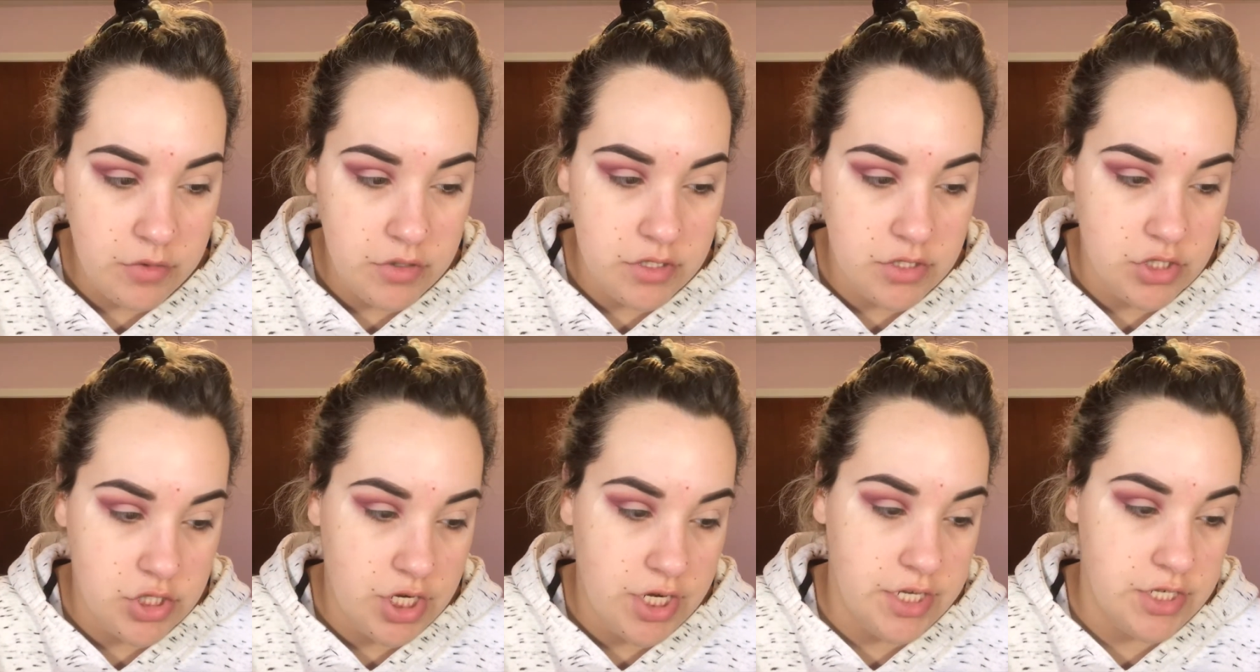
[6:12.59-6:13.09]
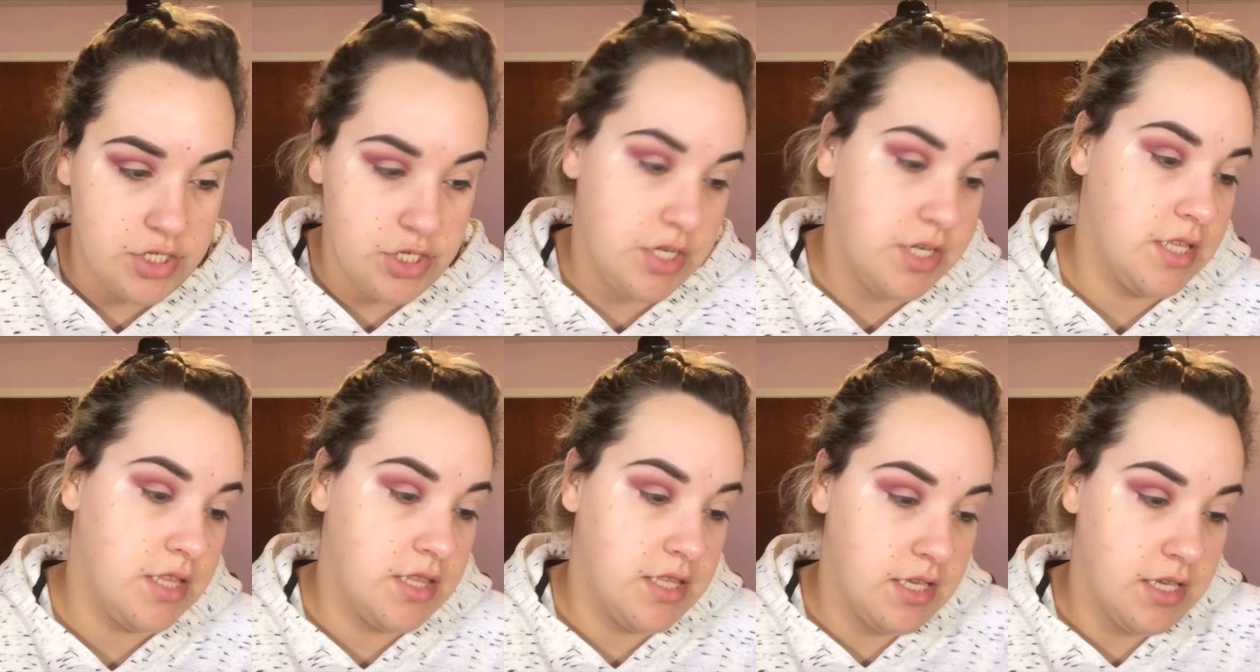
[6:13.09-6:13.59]
wouldn't change
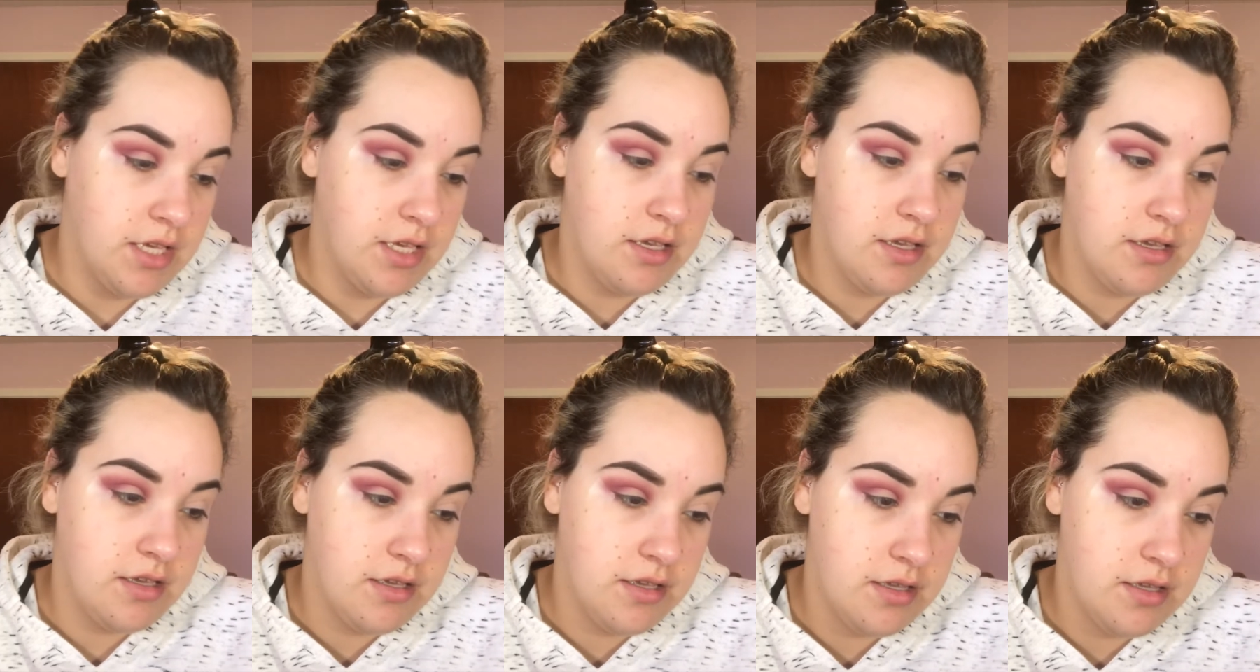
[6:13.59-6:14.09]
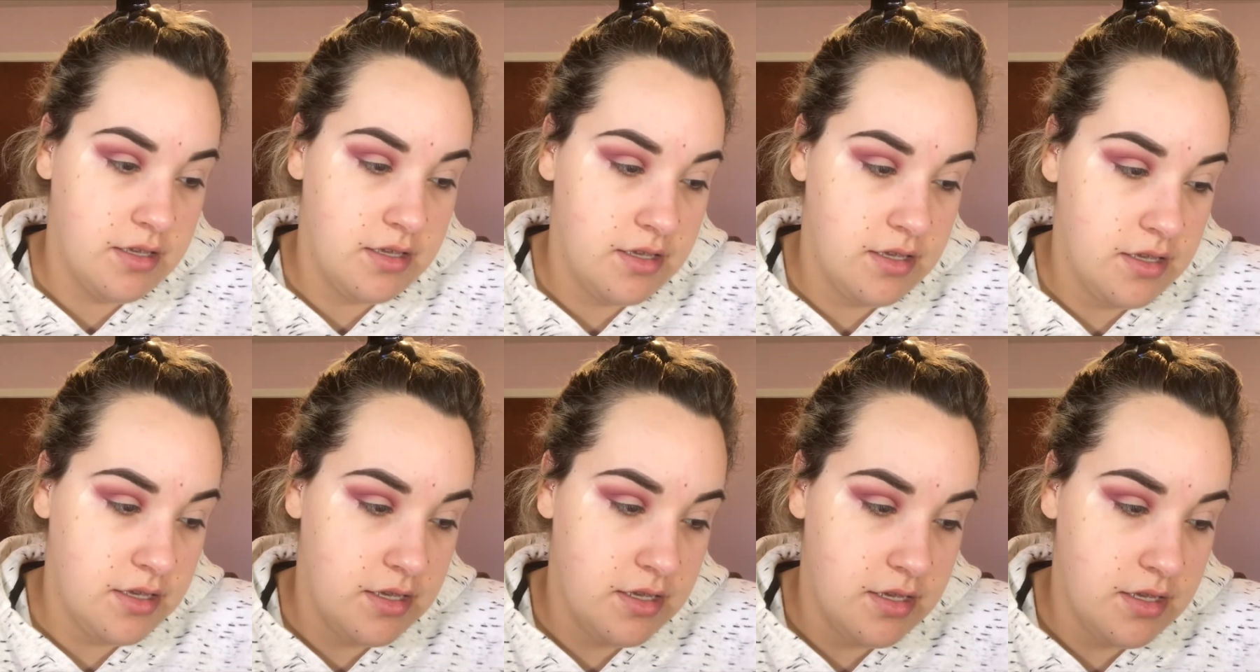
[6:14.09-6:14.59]
anything
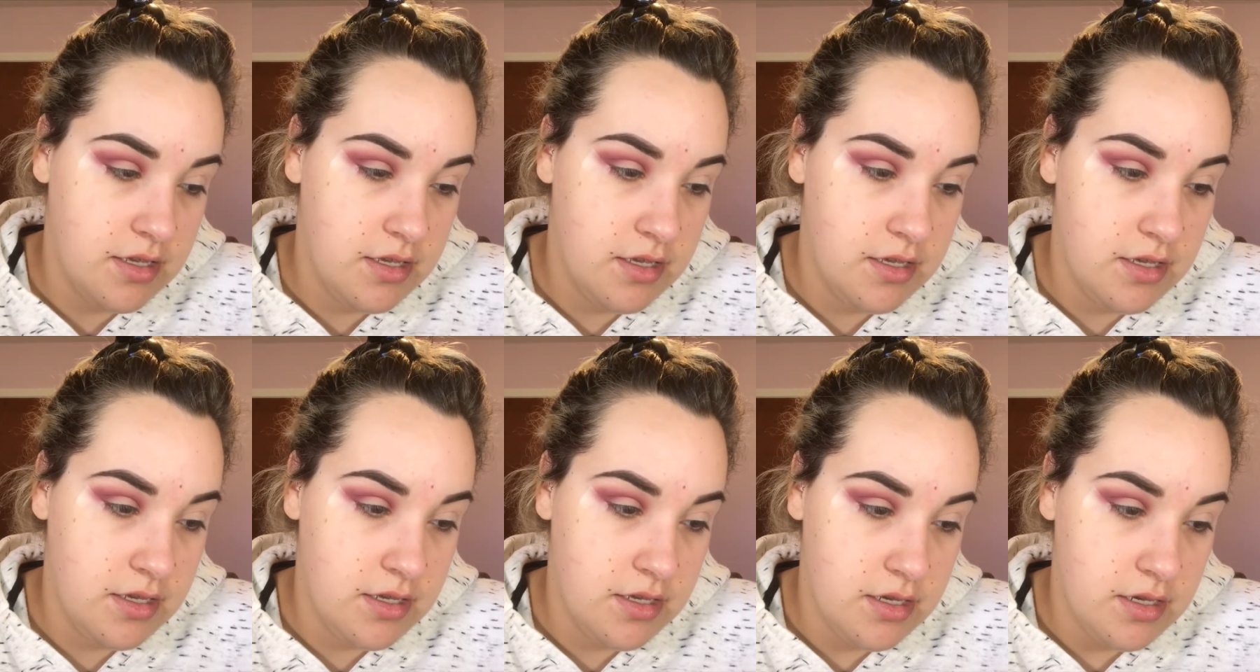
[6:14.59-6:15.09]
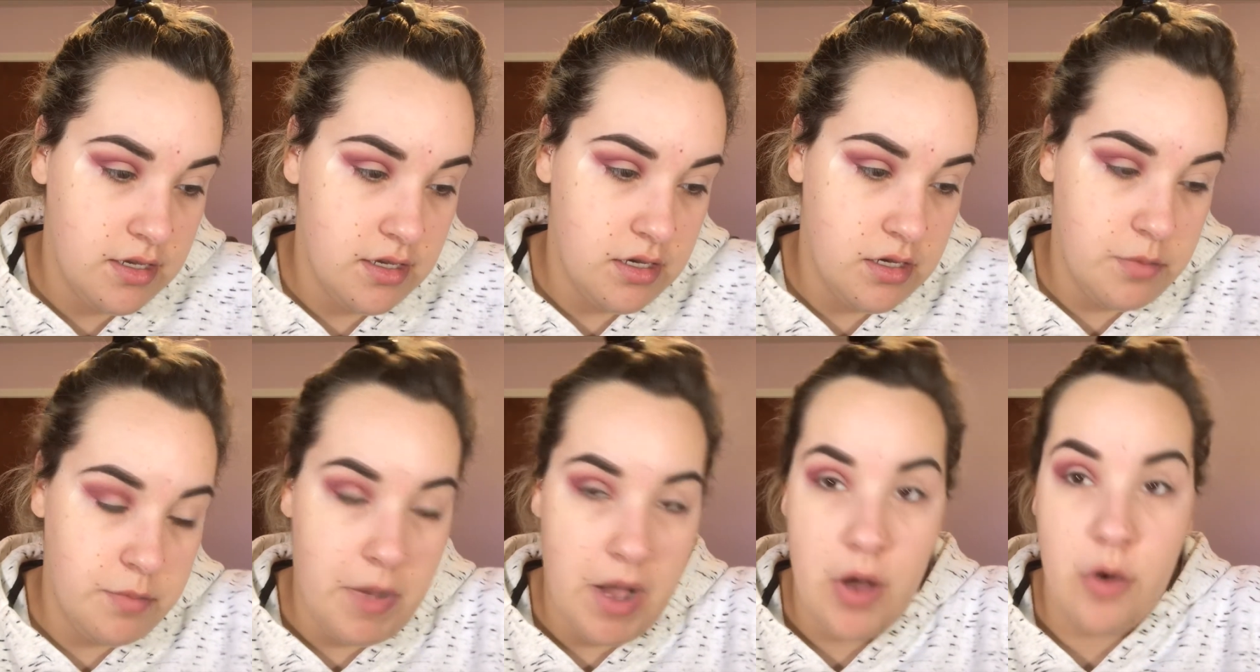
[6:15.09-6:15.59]

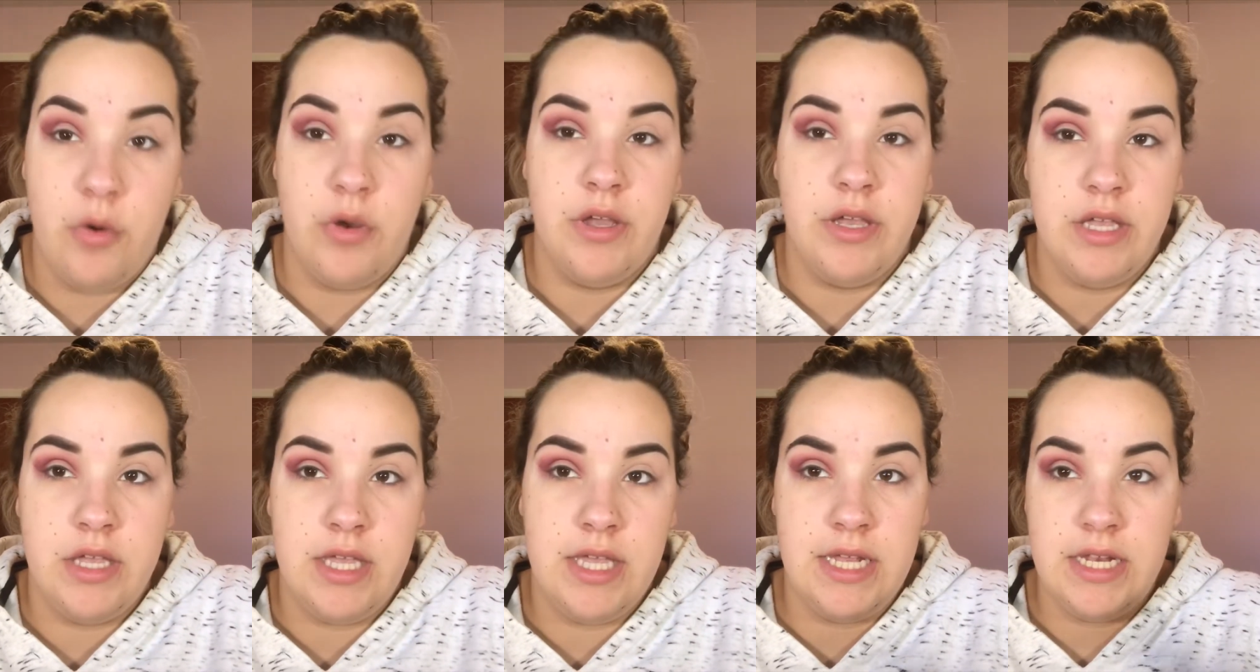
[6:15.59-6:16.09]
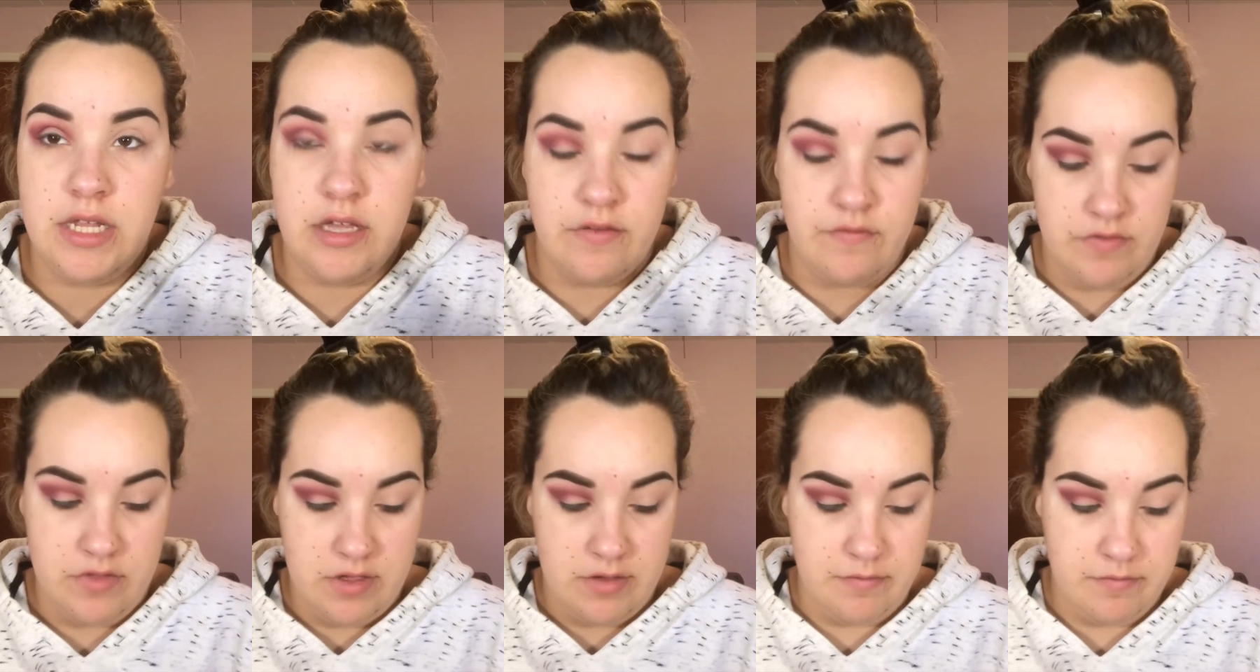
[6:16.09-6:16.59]
about any
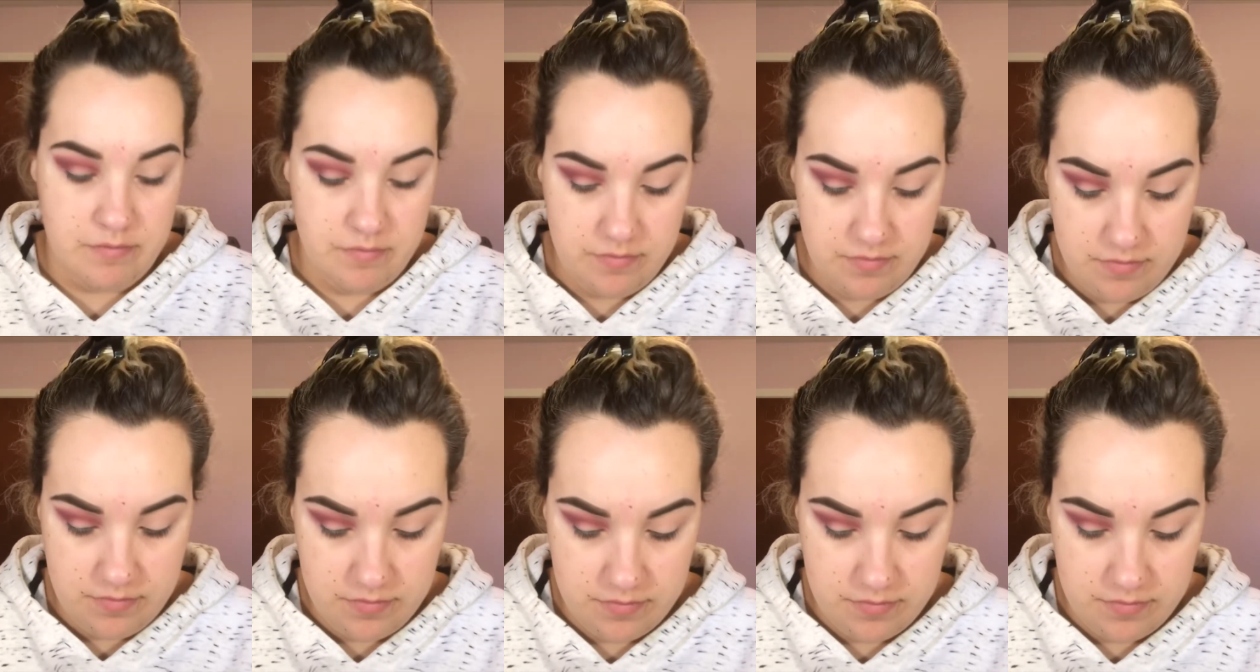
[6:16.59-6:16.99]
of them.